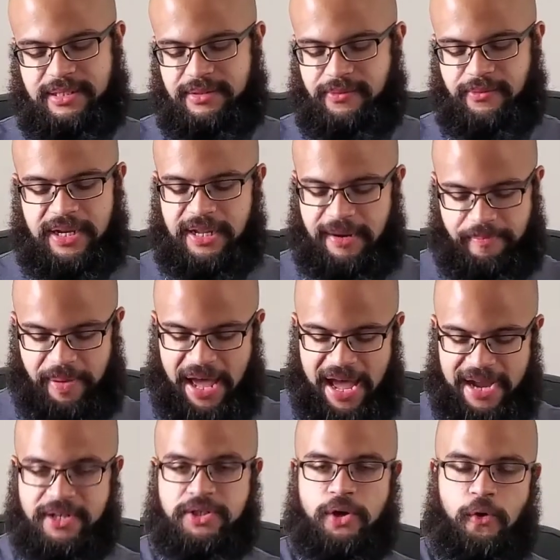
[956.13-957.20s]
We need a
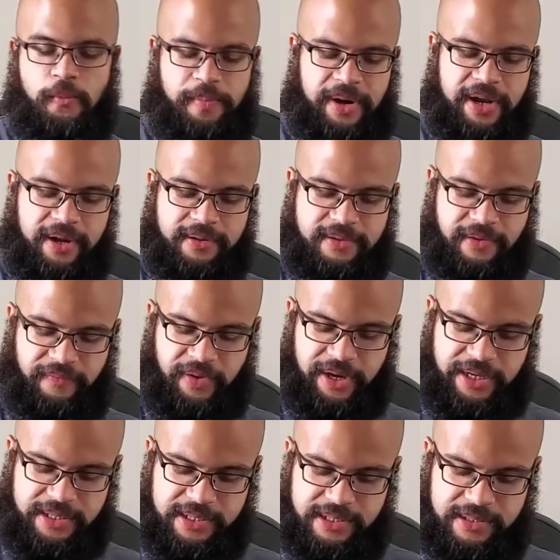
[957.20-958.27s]
package opening
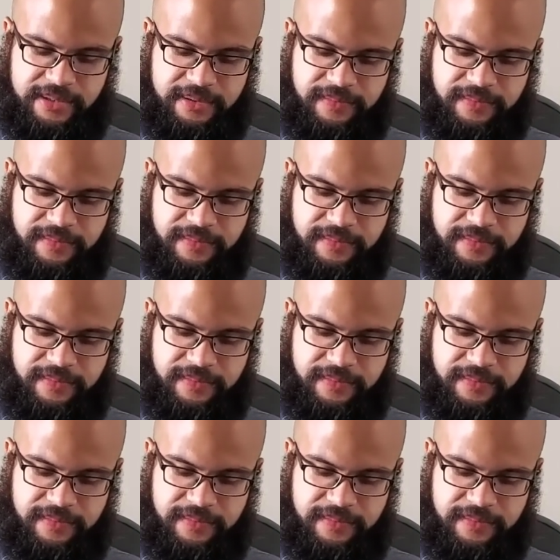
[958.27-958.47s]
device.